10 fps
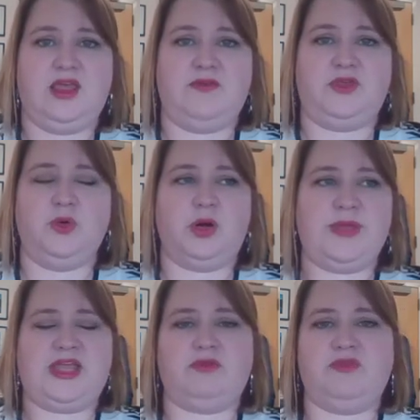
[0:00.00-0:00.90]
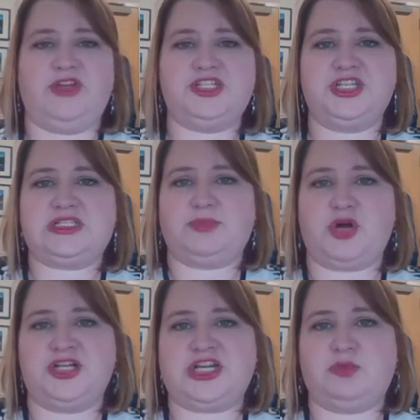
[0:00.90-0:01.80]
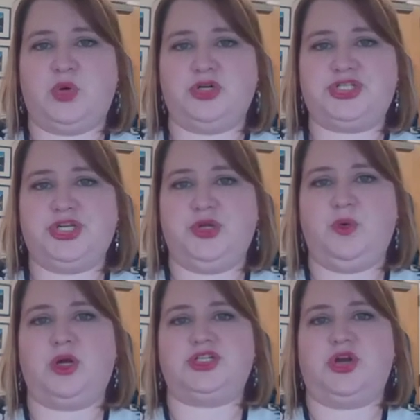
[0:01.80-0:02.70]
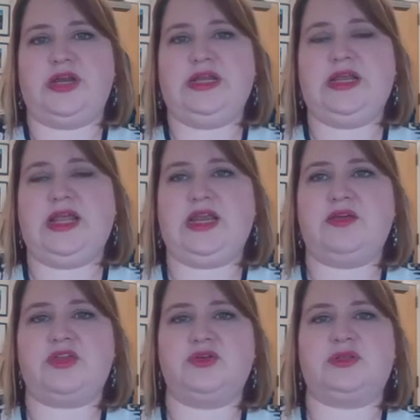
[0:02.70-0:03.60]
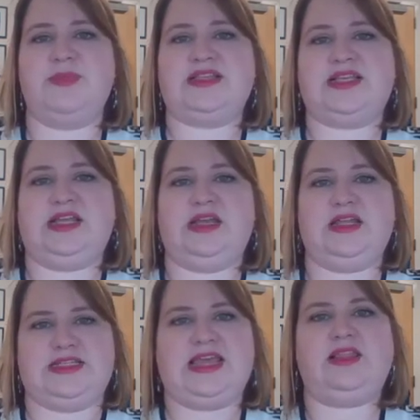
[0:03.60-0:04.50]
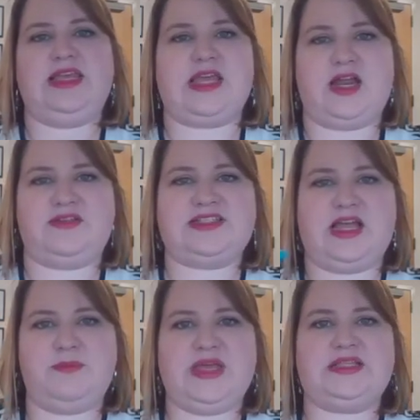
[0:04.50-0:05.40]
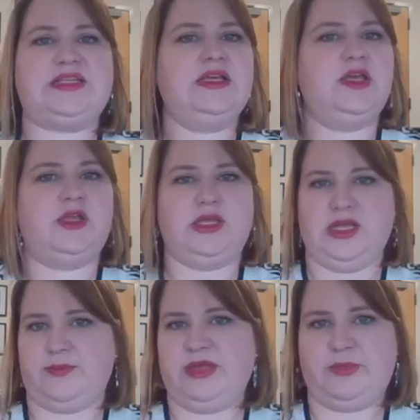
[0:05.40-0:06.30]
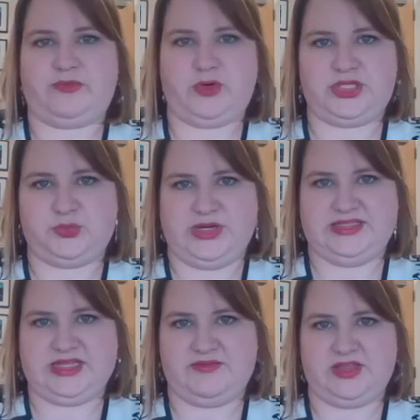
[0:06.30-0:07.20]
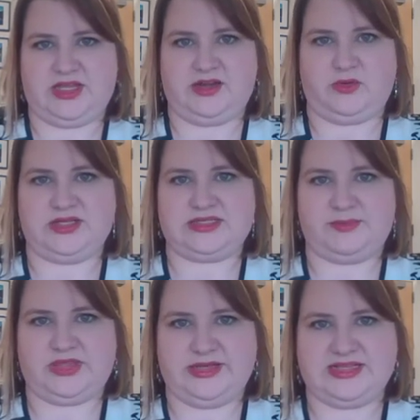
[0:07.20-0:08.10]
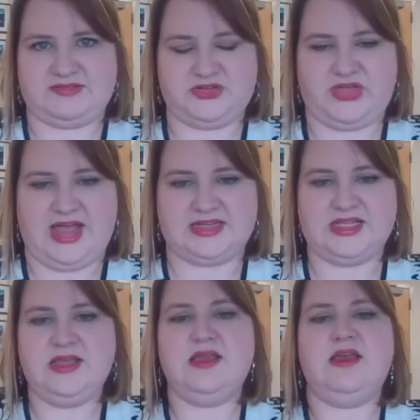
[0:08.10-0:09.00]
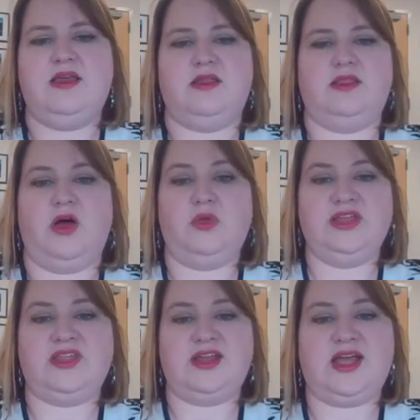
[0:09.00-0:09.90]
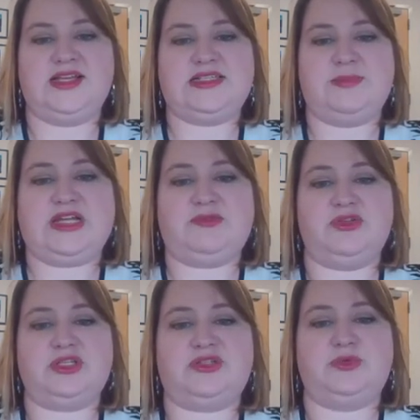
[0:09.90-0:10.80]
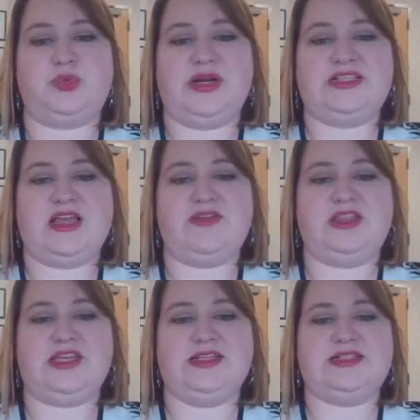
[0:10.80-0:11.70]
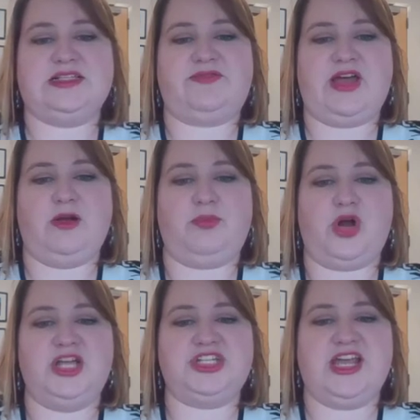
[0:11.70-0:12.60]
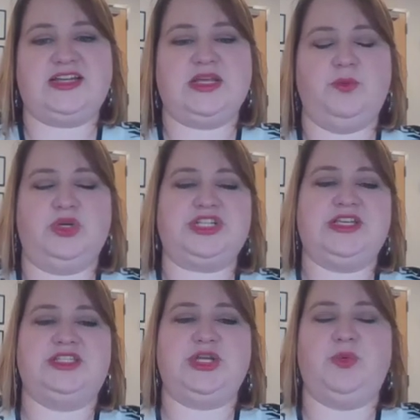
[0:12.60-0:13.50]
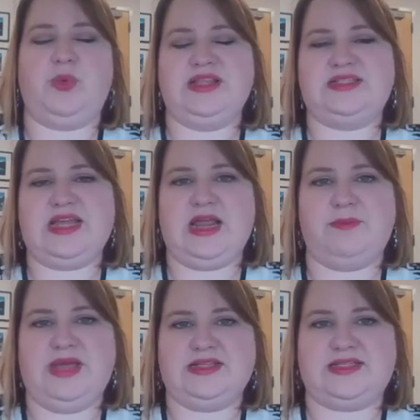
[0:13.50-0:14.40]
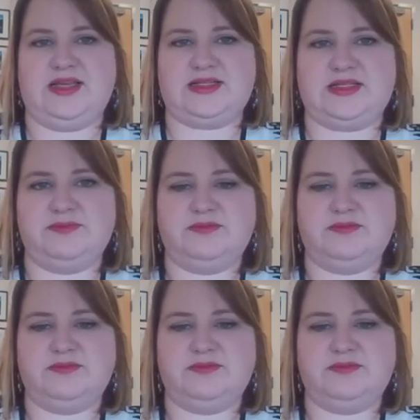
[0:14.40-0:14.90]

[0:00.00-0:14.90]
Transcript: If you are making revisions to project one or two or turning in any of those missing daily kind of assignments, get them in before the 27th. I don't accept things after that. The only thing I accept after the 27th is this final project, which is due Wednesday, May 6th.